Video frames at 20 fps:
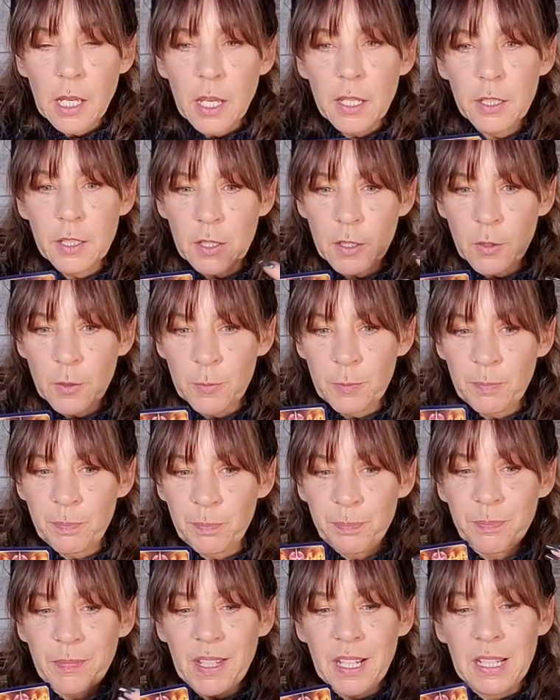you know,
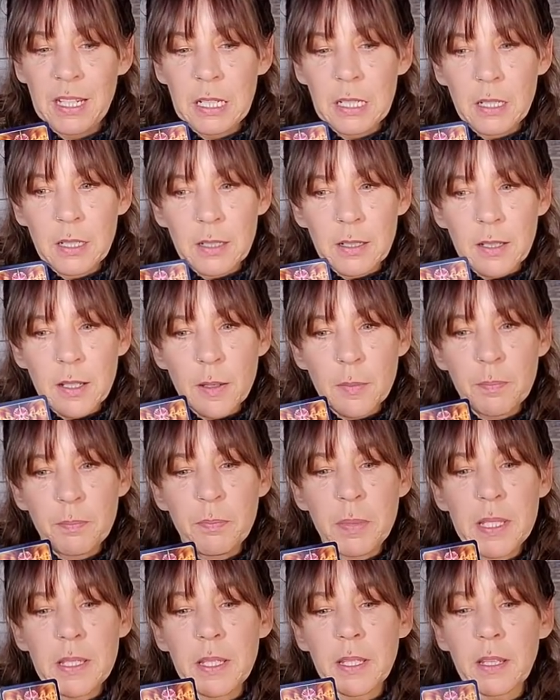
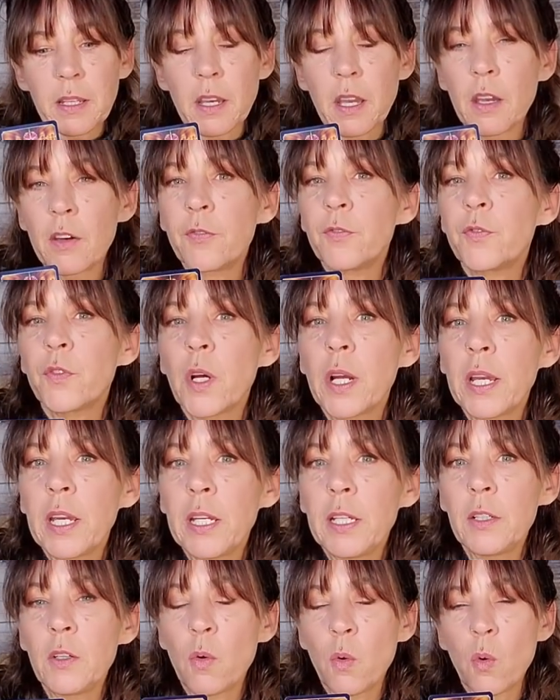being
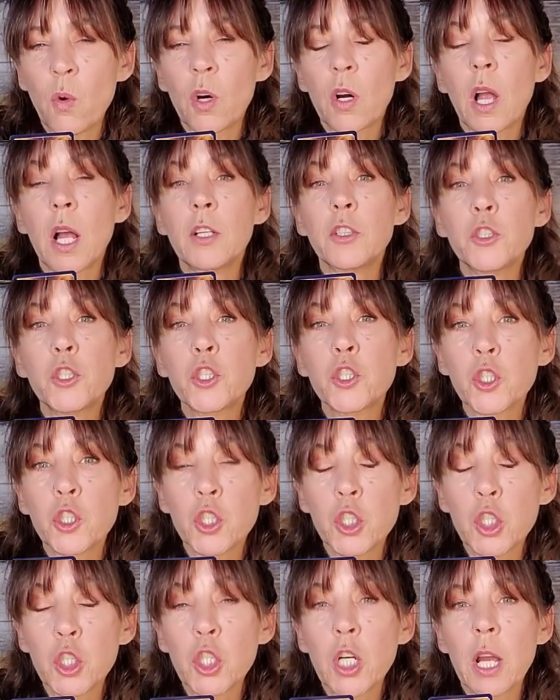afraid or
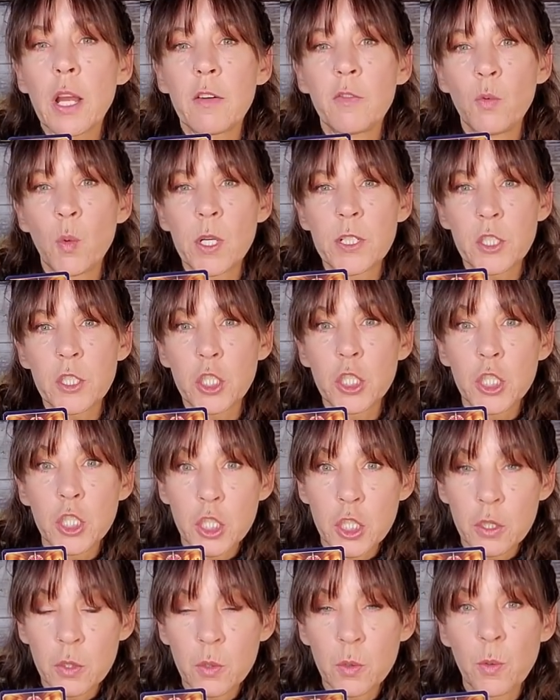unsure of what to
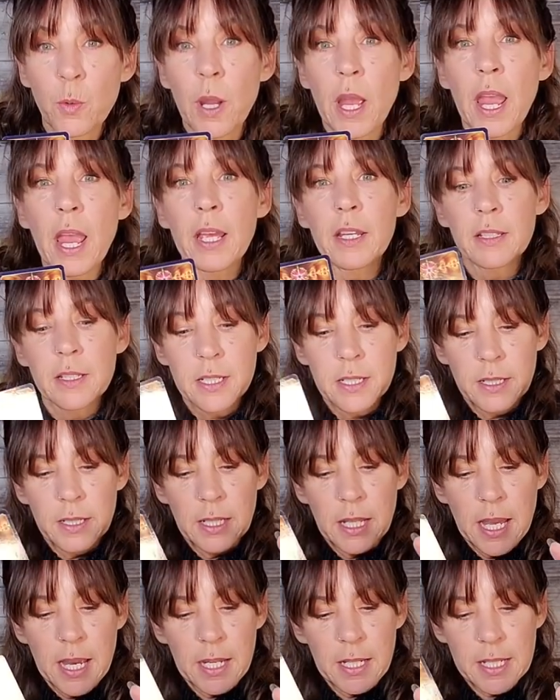do, and
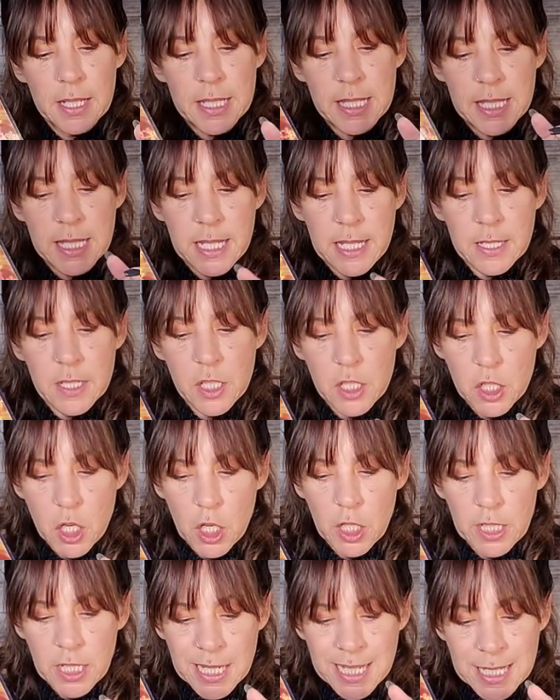like
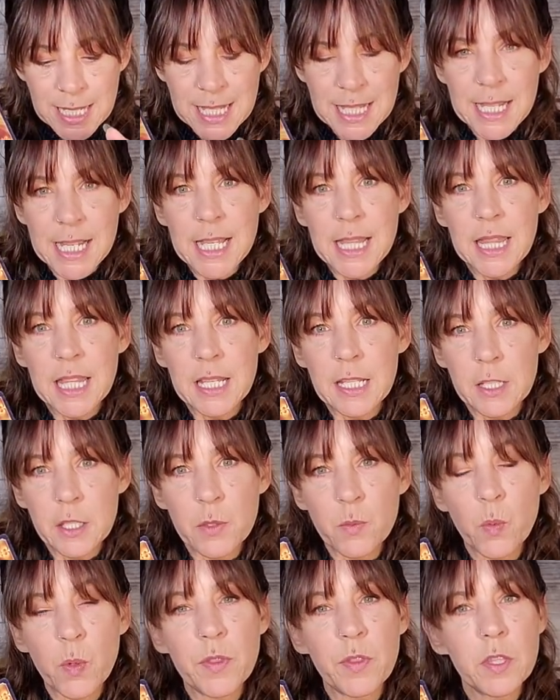starting to see
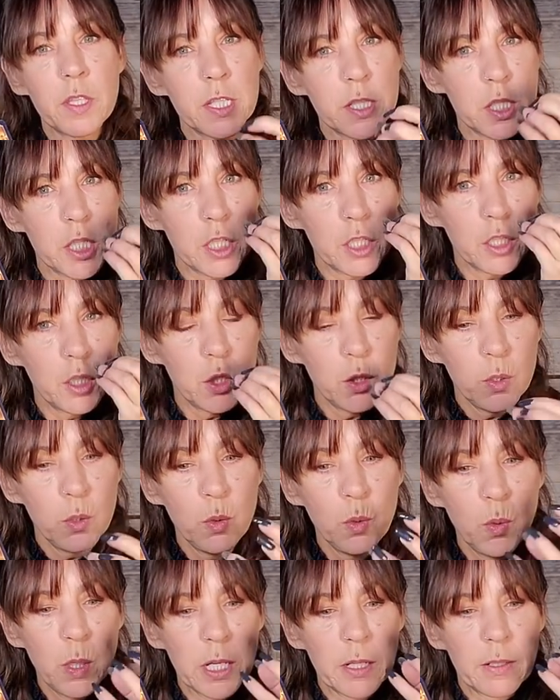things with this
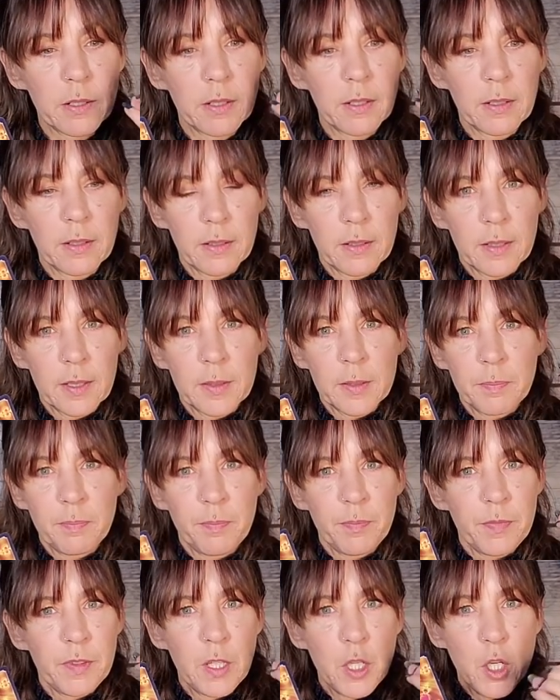new
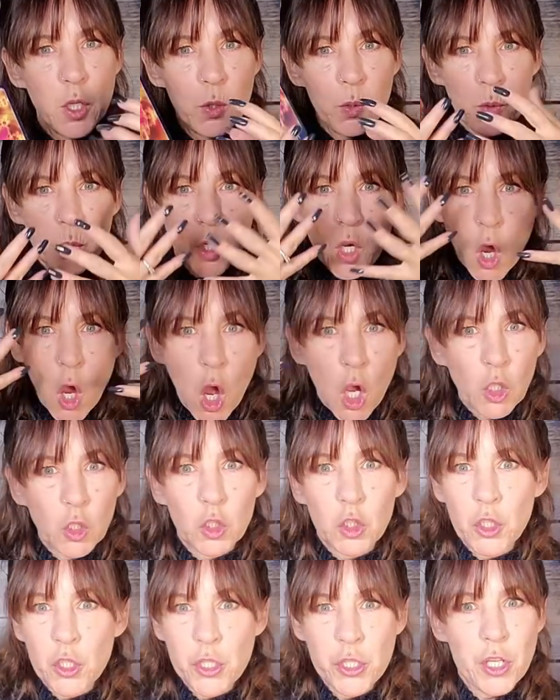
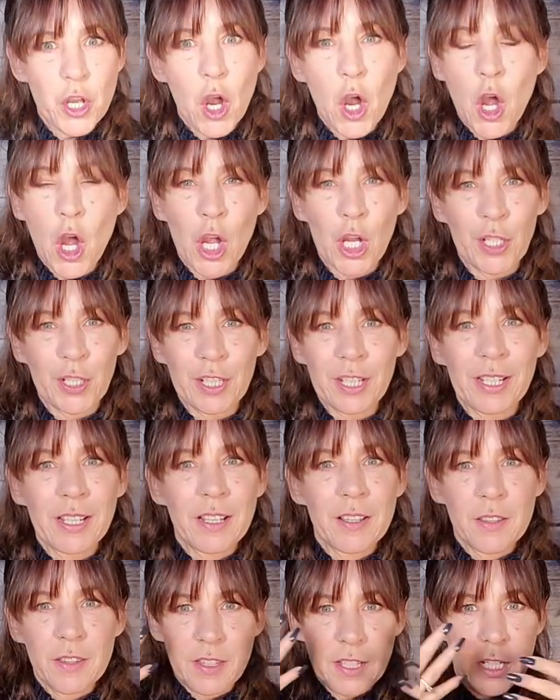goggles on,
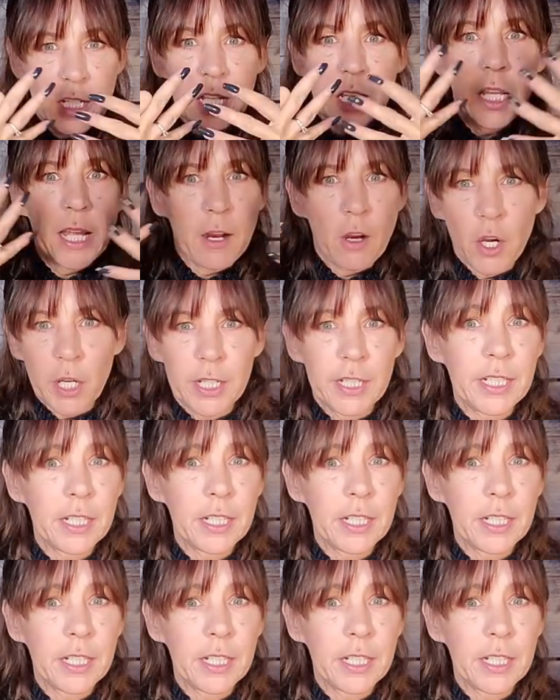the clarity